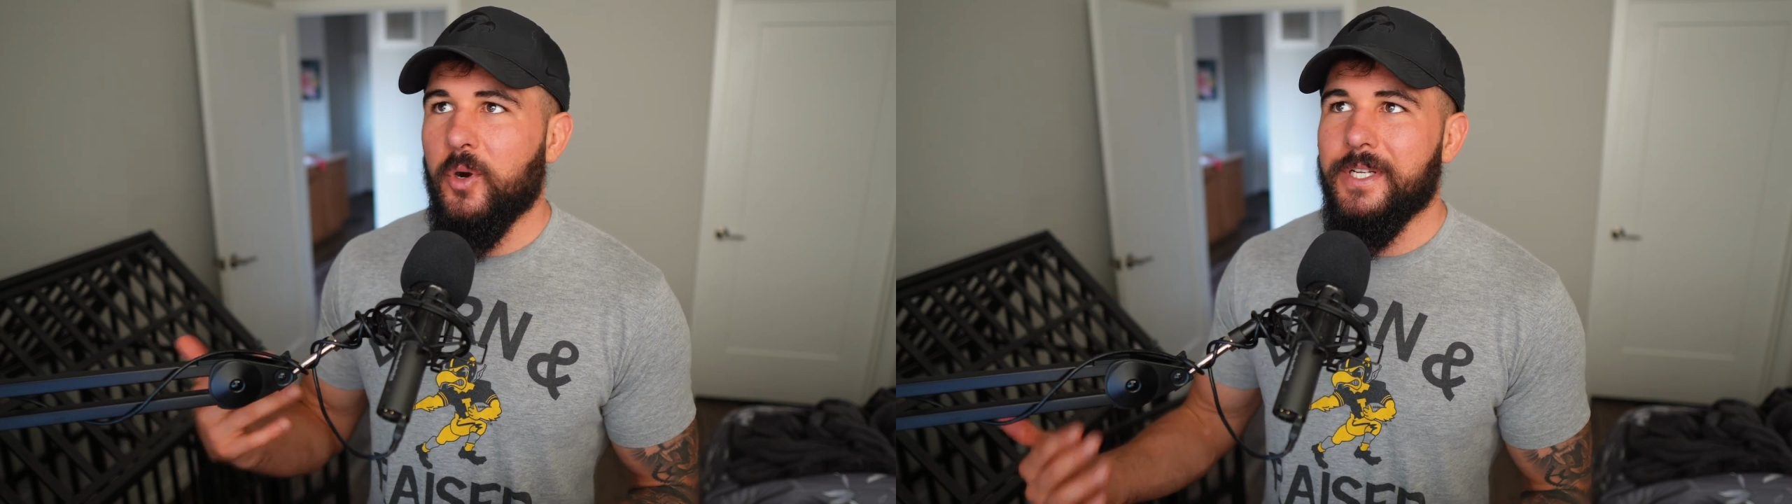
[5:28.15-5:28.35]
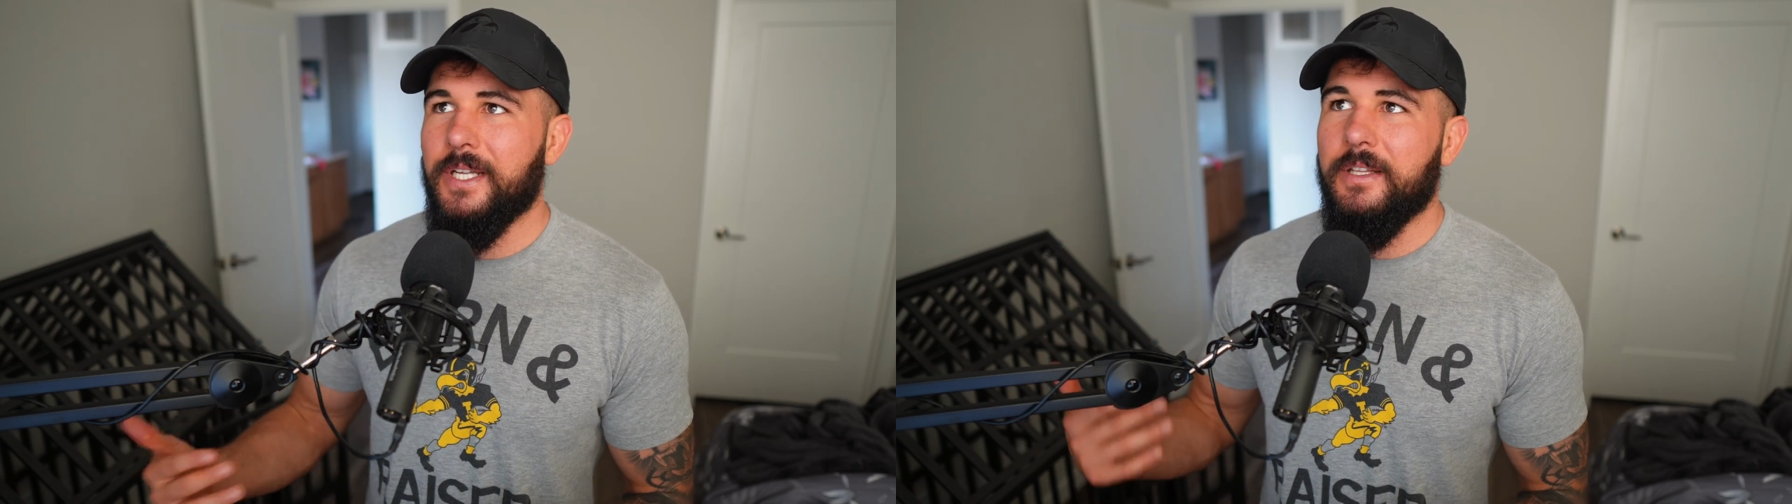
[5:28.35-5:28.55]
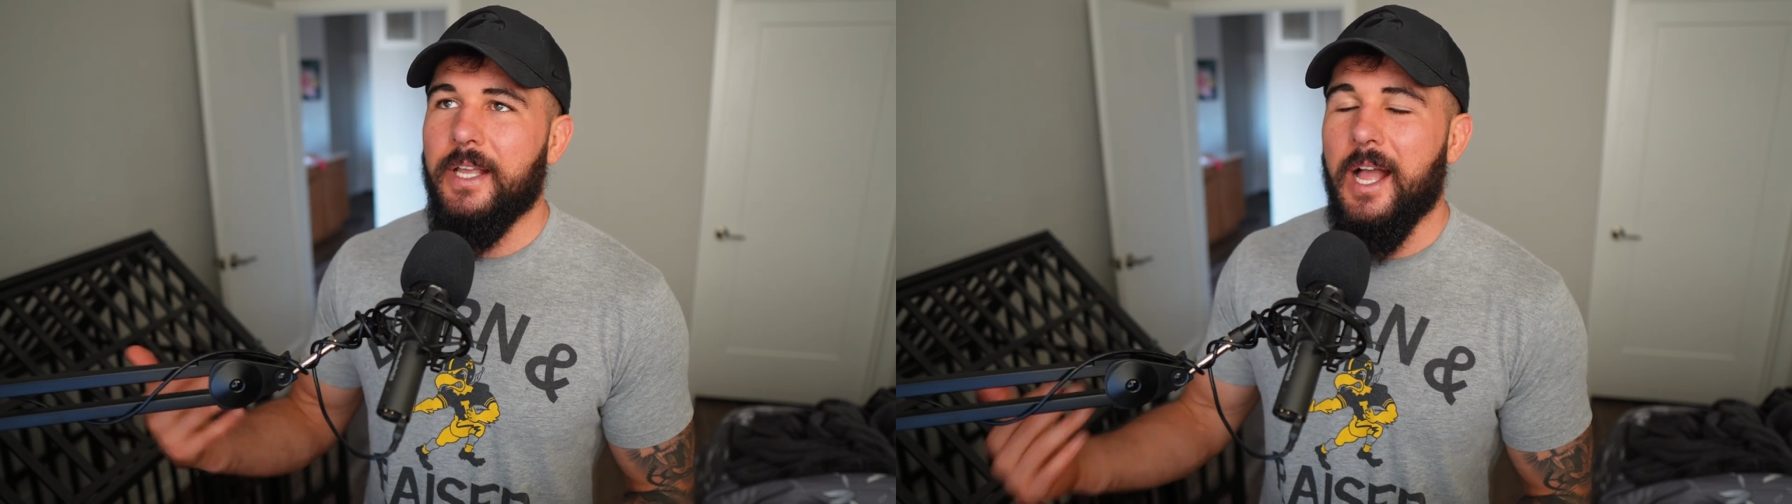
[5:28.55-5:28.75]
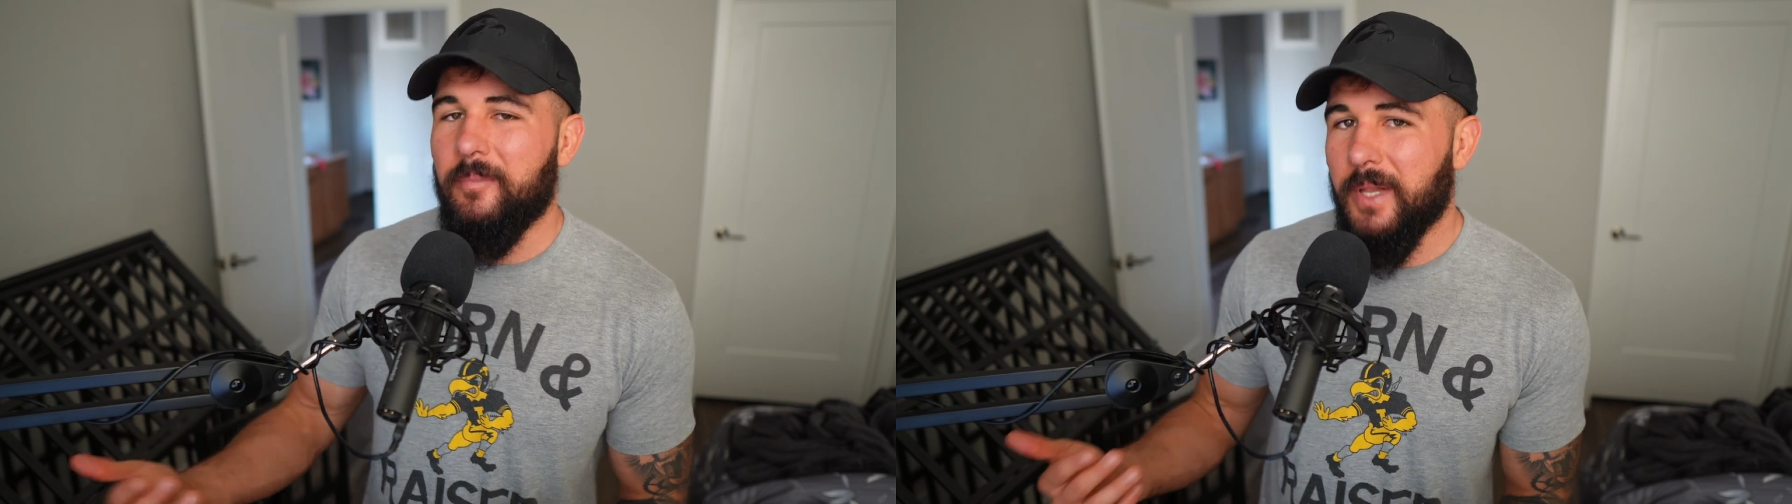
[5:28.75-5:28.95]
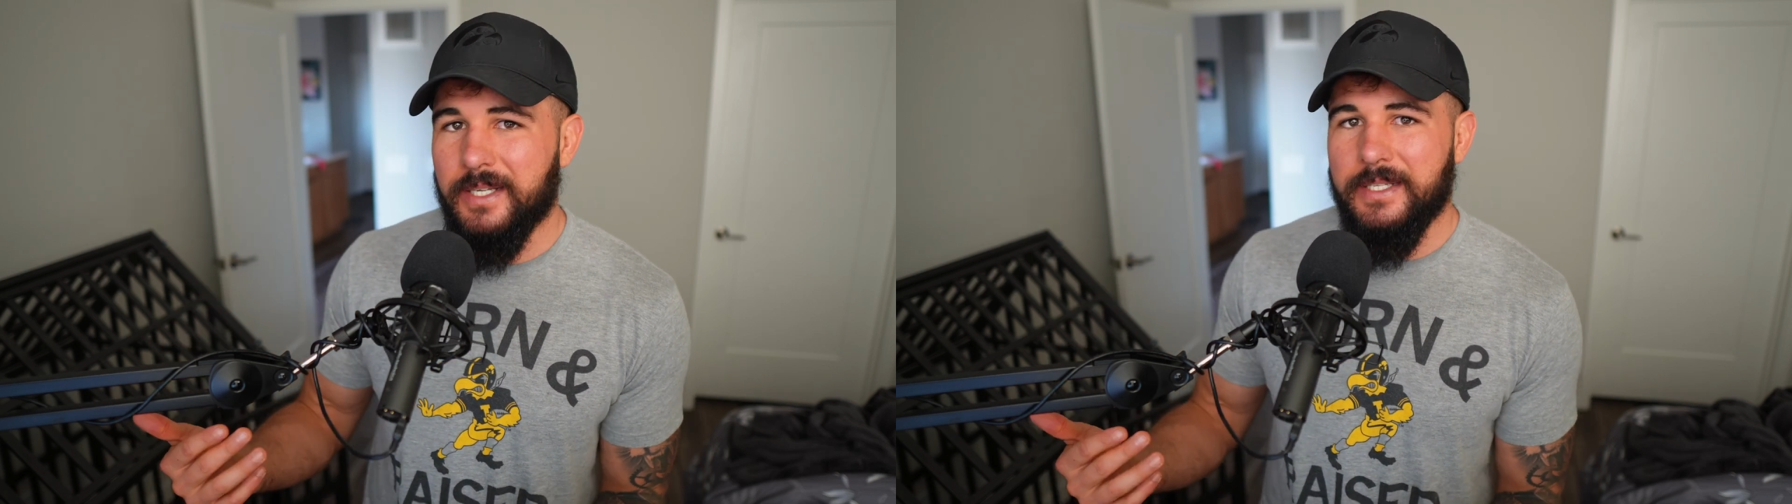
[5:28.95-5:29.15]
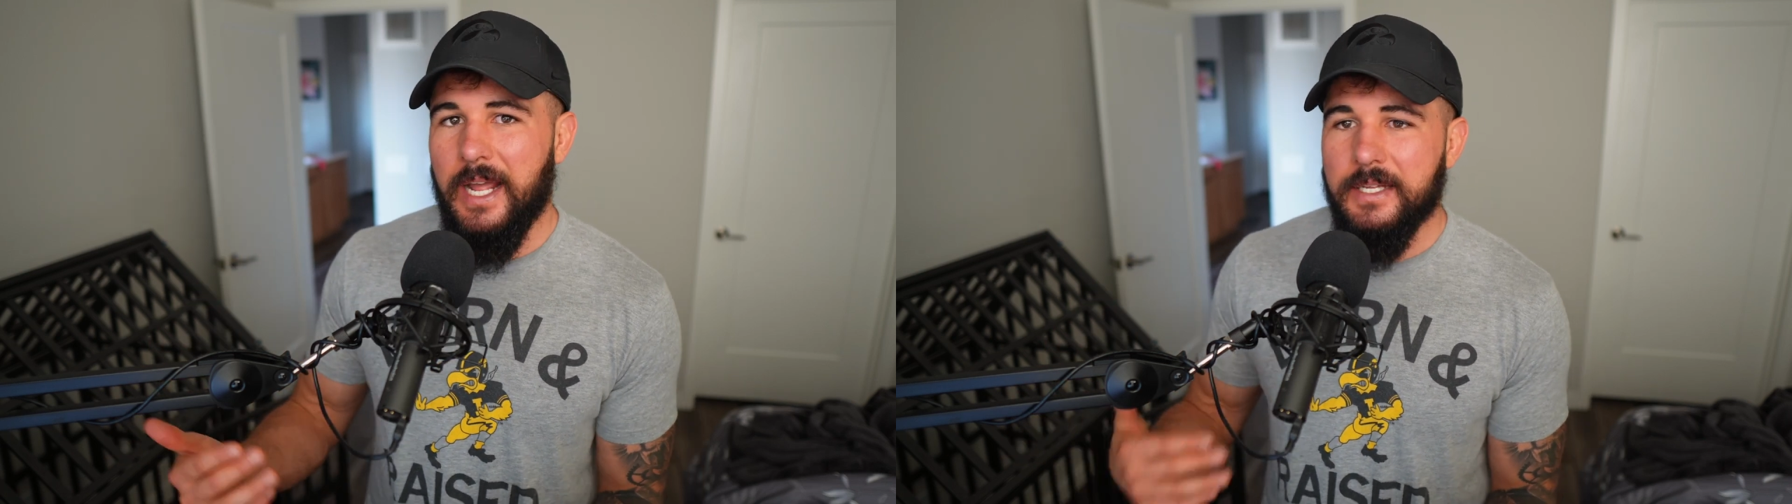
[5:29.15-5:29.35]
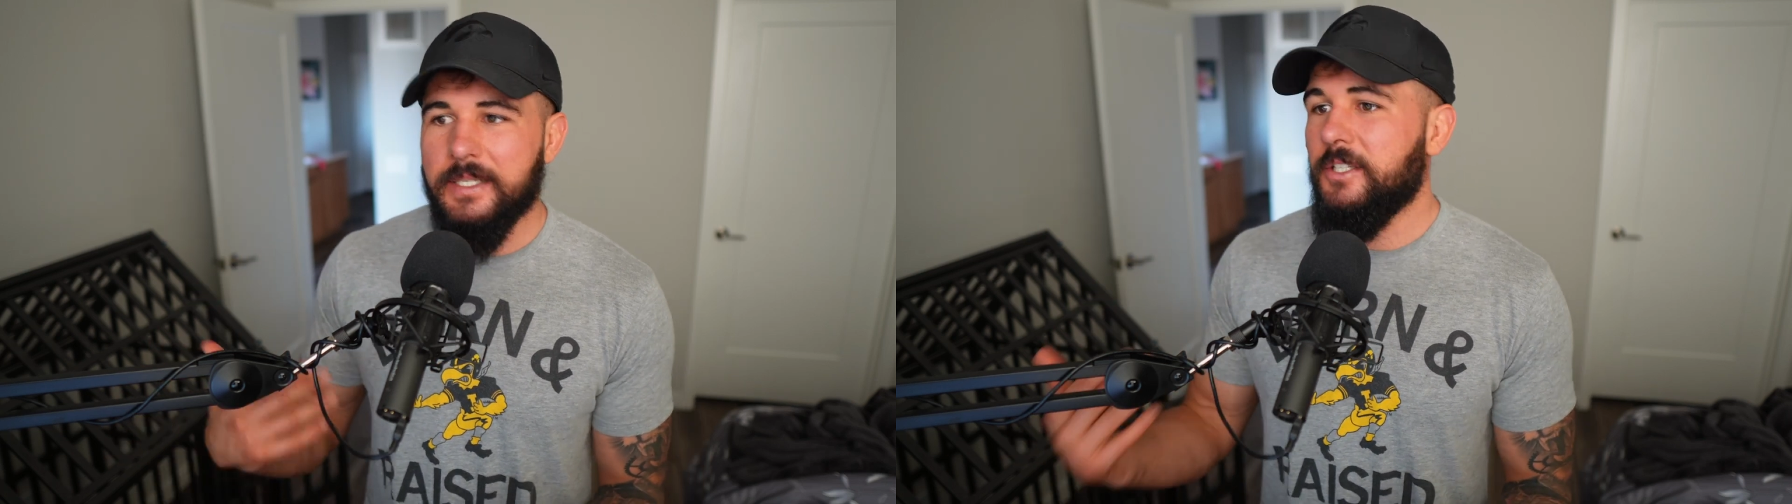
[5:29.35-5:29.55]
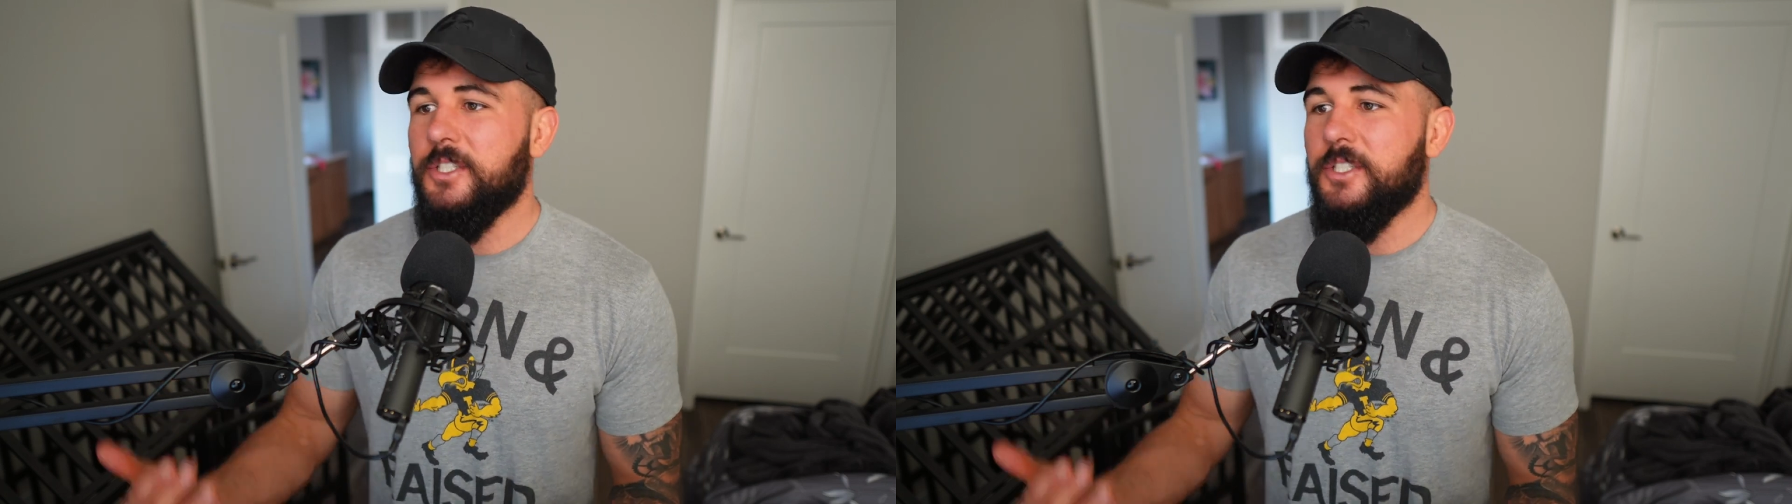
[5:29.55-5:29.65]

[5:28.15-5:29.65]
particularly complex task,